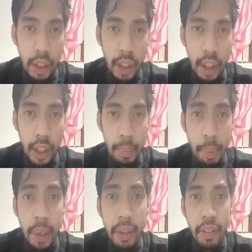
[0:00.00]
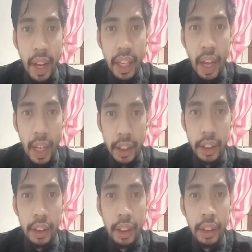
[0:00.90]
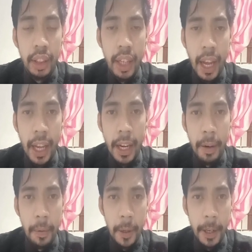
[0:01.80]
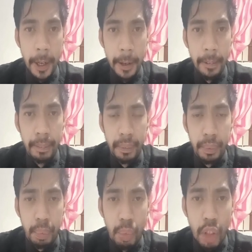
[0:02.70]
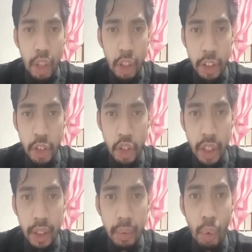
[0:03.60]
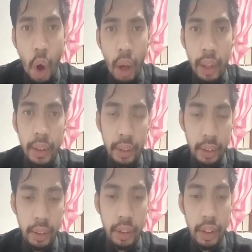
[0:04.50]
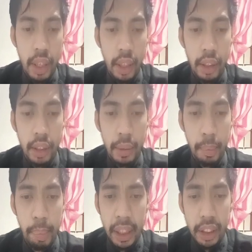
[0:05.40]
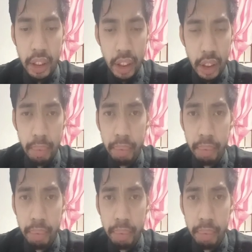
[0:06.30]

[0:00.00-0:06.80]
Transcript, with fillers: uh, purifying us and our uh, Christian walk. But uh,